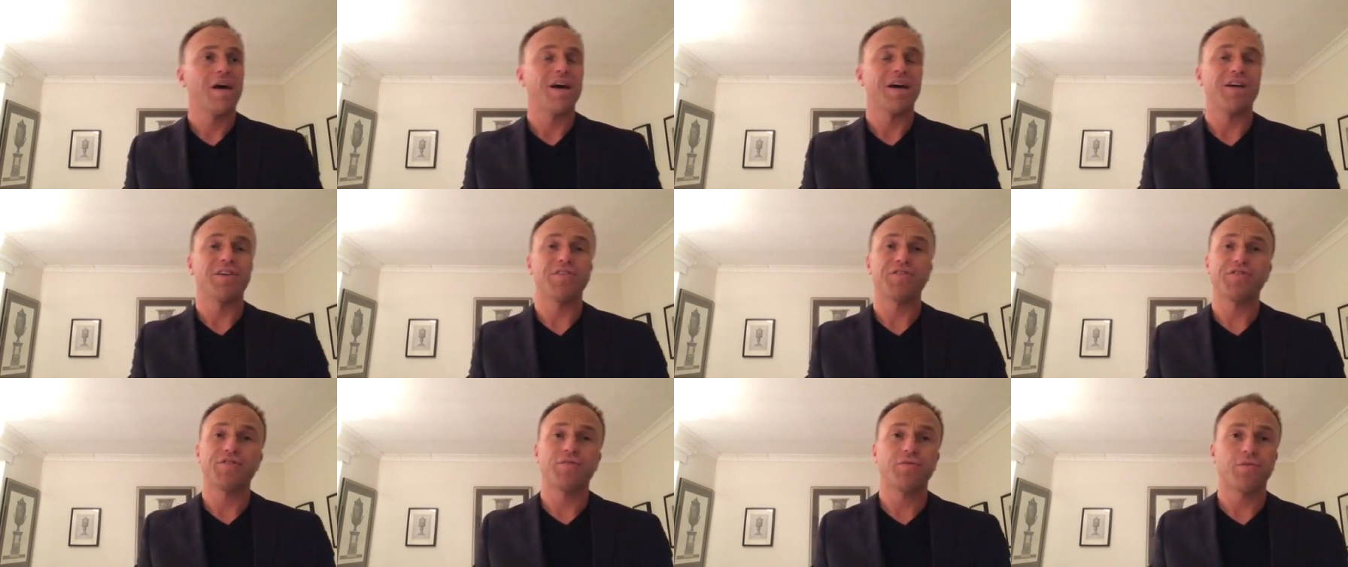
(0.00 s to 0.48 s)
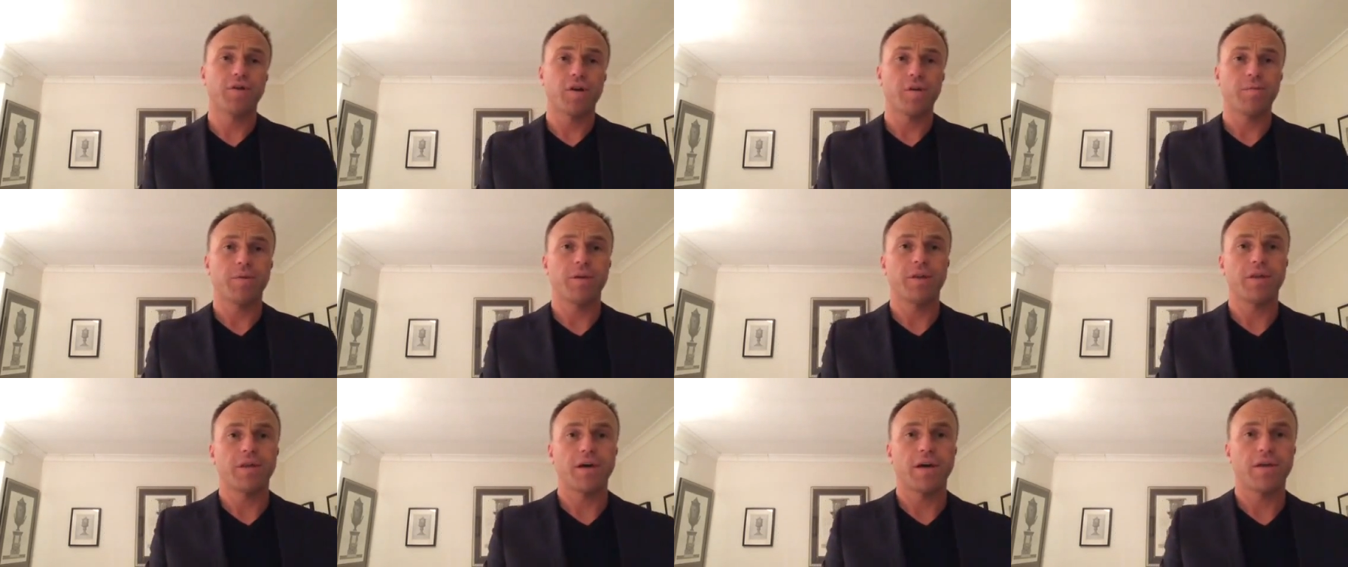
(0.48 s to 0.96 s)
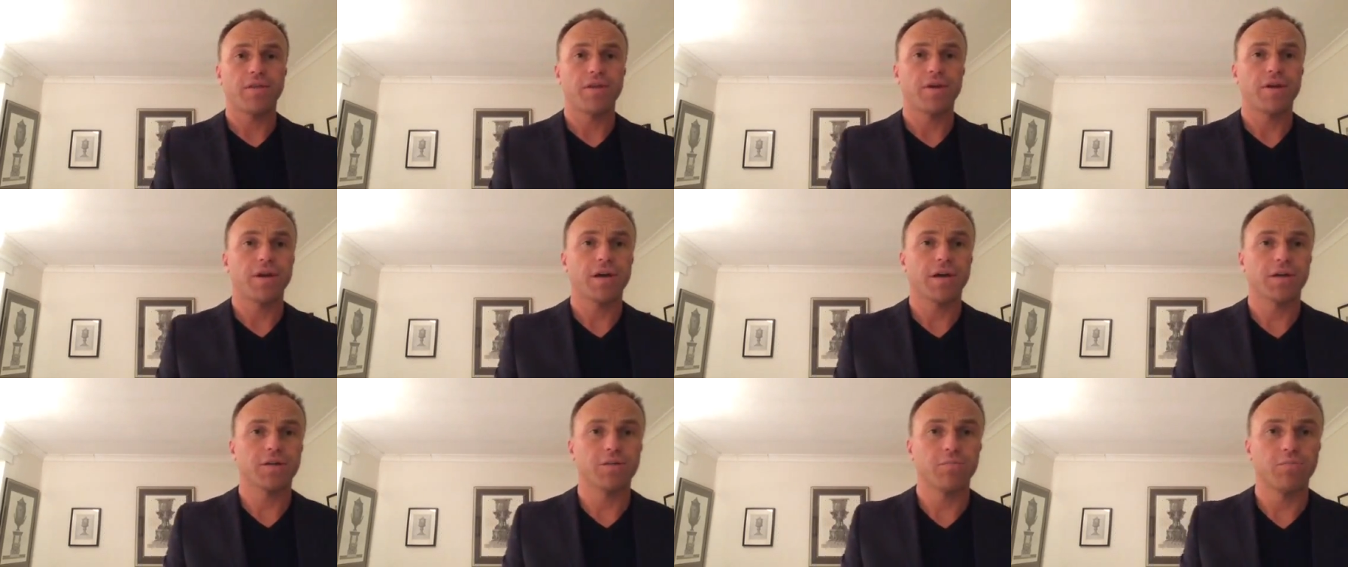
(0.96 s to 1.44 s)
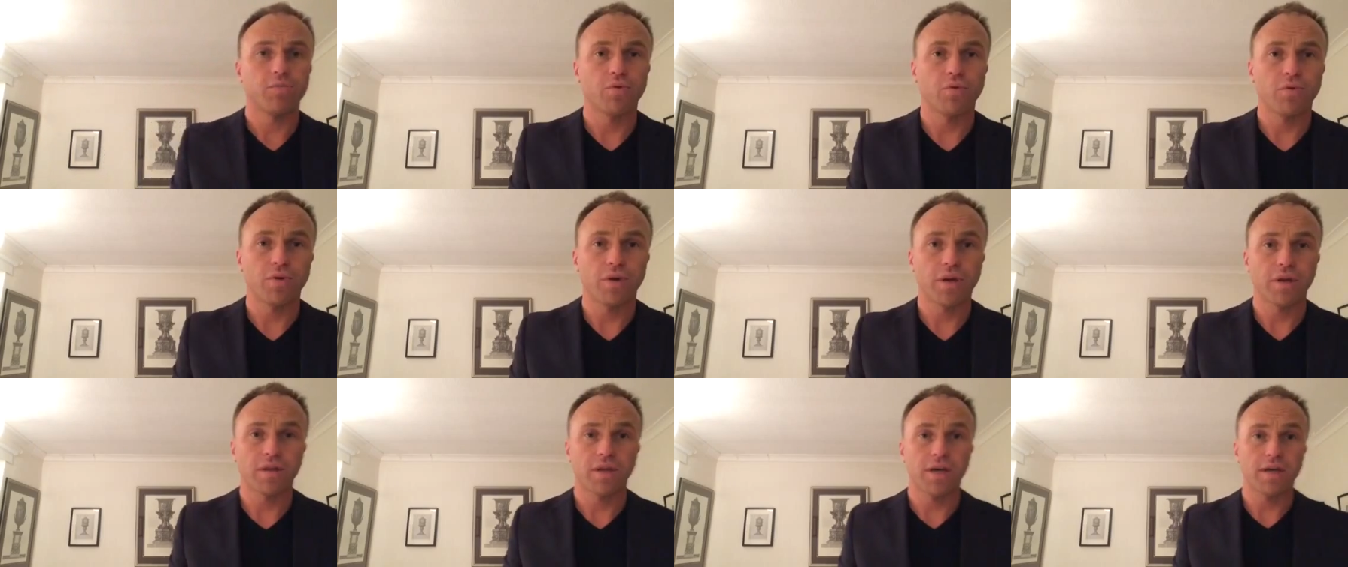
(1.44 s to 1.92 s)
and it's still going to be there the next
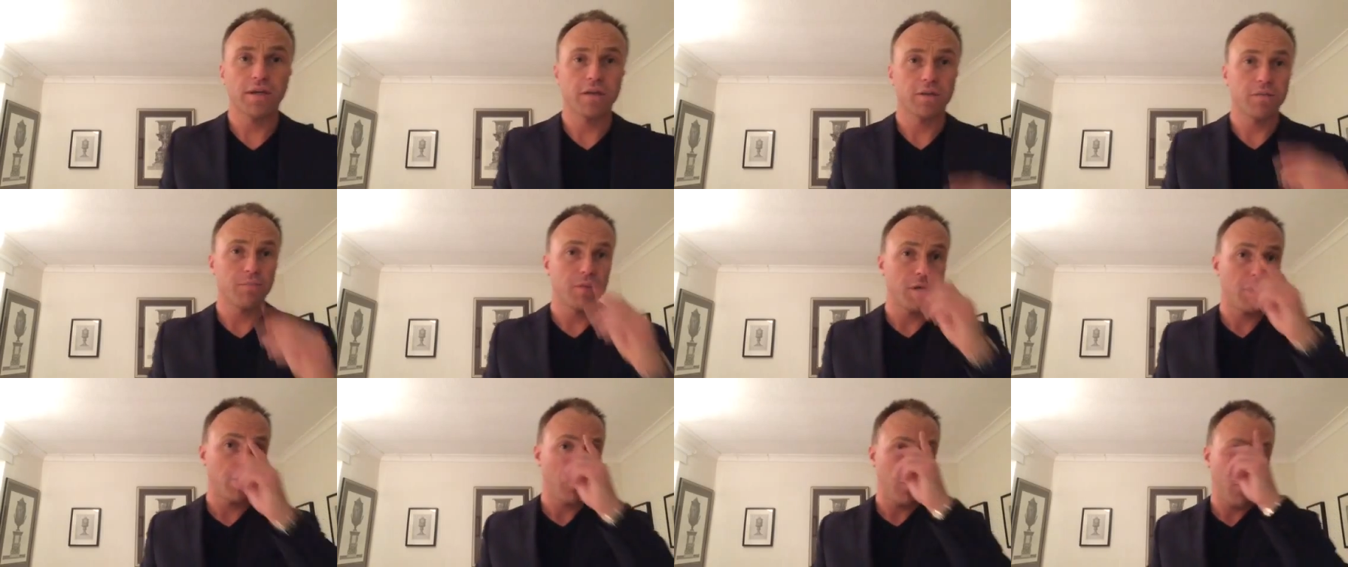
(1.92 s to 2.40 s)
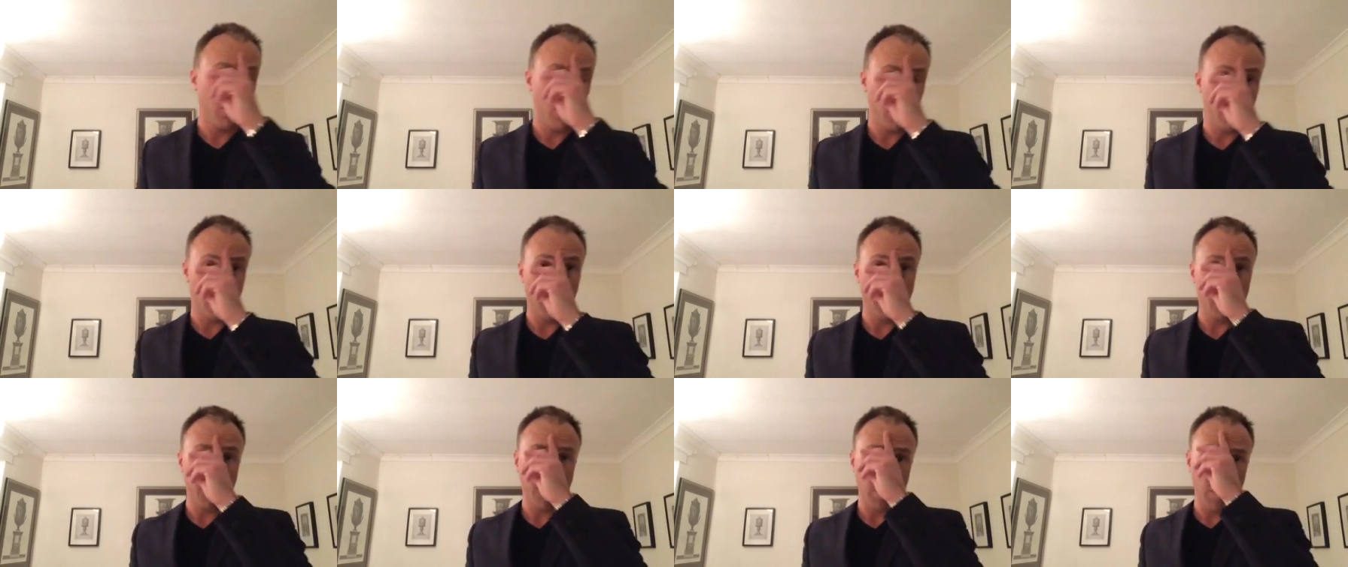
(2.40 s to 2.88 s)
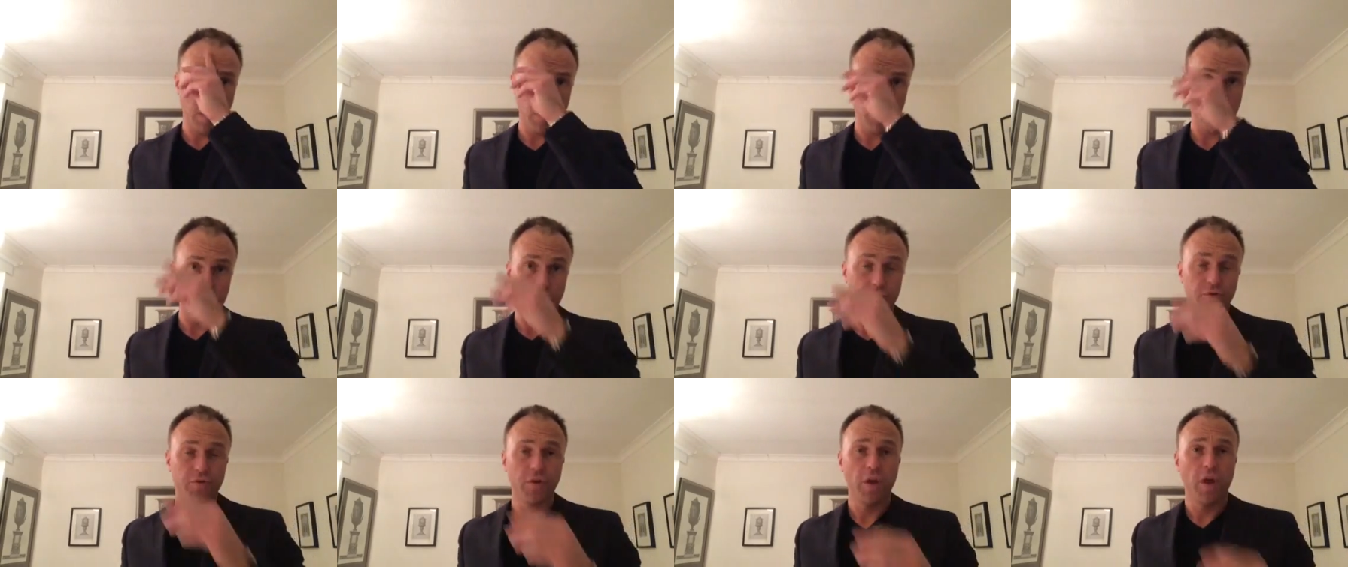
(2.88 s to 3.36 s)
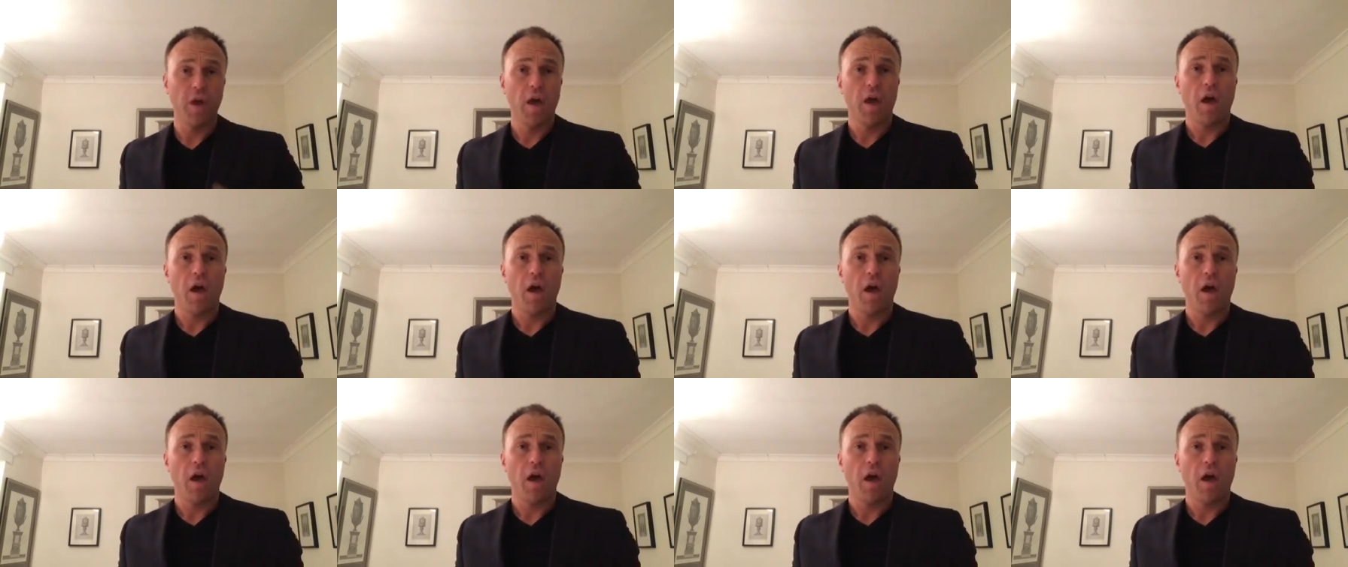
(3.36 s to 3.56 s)
morning, that smell on the clothes.